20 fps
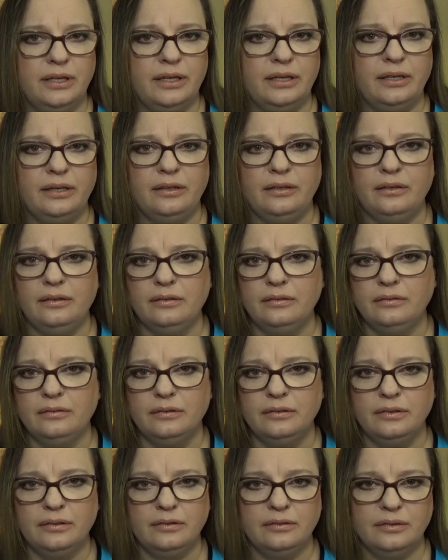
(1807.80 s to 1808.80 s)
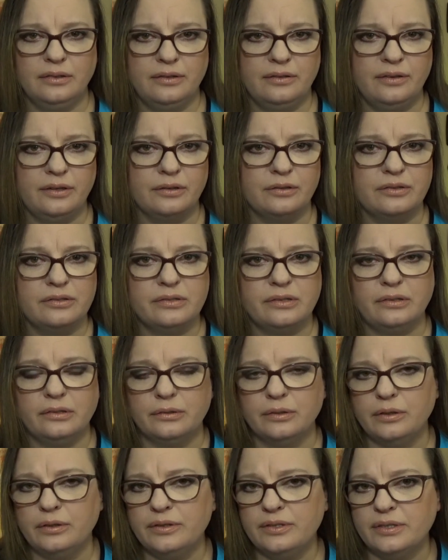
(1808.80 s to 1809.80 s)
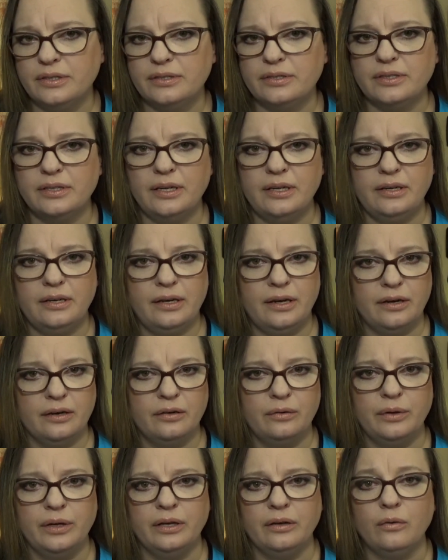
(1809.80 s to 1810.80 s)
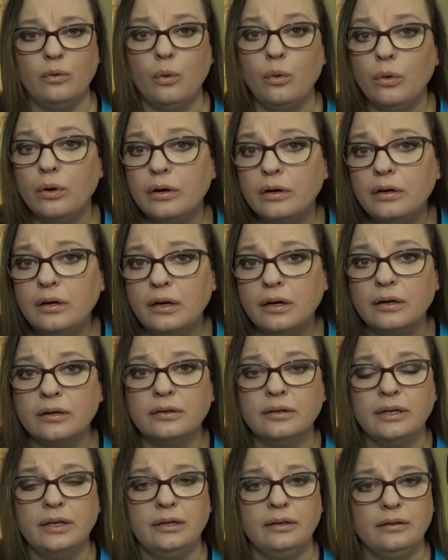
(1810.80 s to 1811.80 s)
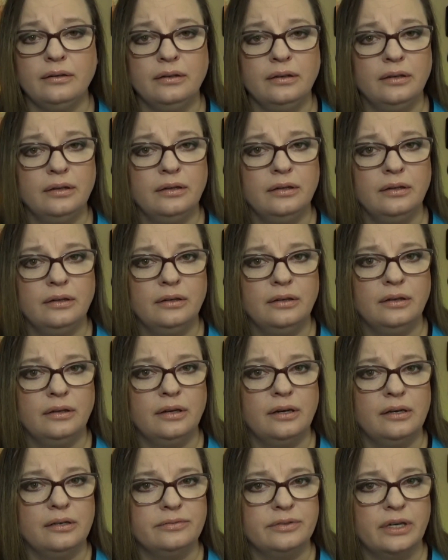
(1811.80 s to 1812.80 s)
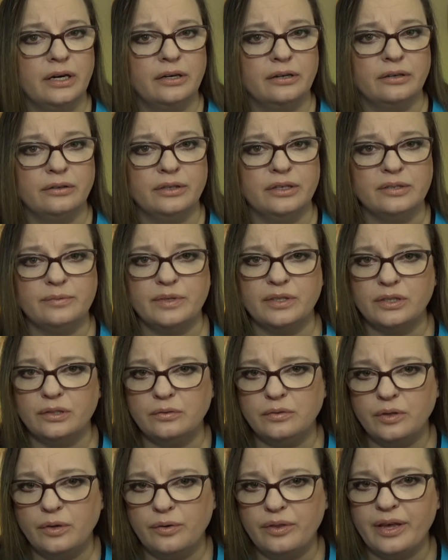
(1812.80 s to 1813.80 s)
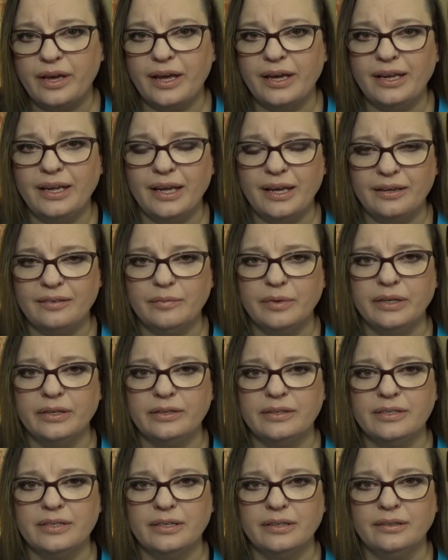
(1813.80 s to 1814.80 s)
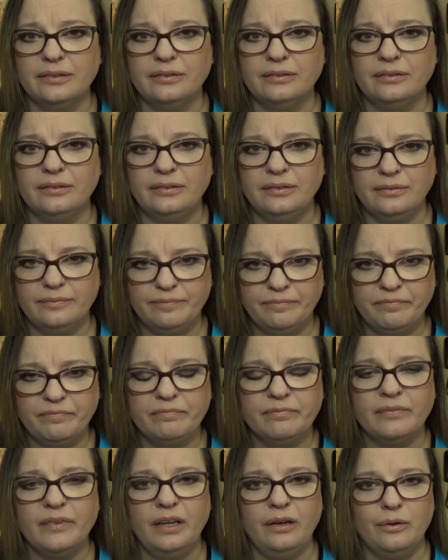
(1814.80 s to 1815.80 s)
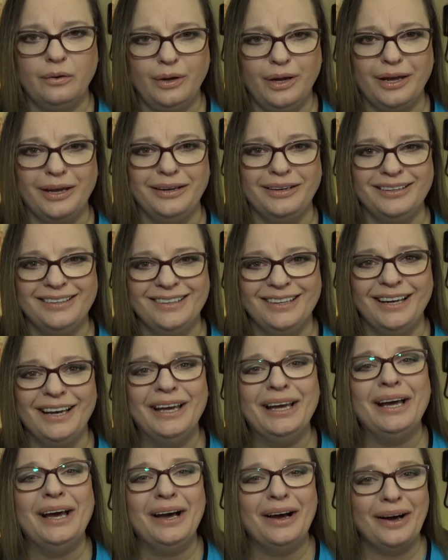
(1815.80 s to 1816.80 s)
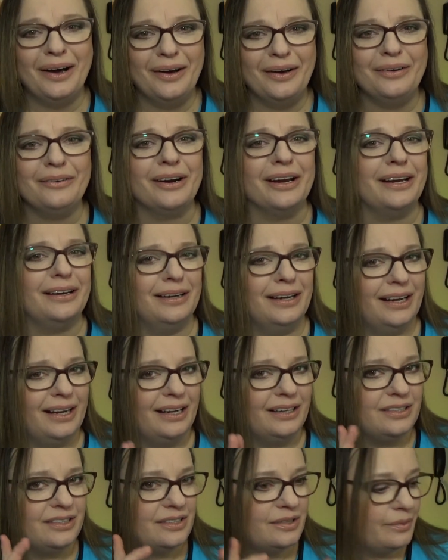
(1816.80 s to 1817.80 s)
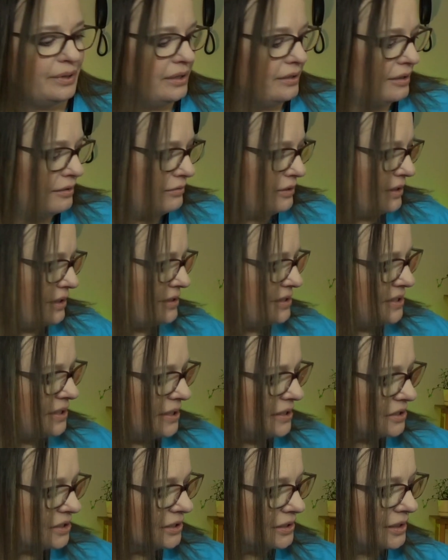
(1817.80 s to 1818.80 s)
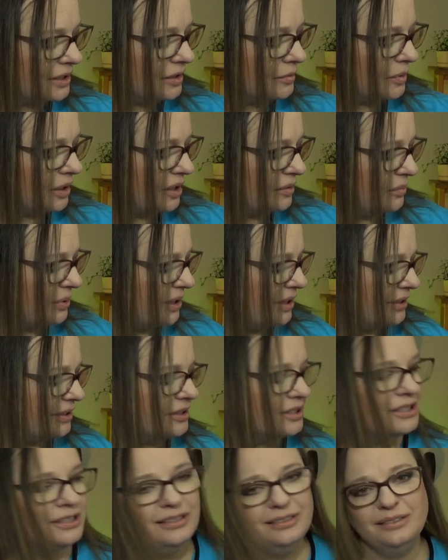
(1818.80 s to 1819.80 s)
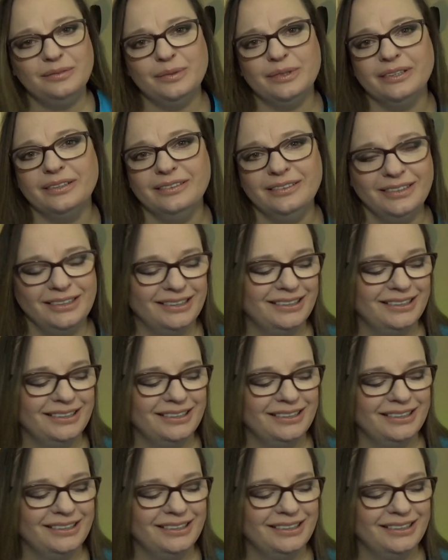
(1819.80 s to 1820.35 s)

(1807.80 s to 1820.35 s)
any atherosclerosis, any narrowing or hardening of arteries. We don't know that yet, but okay. All right, I just went off on a tangent there. My apologies, but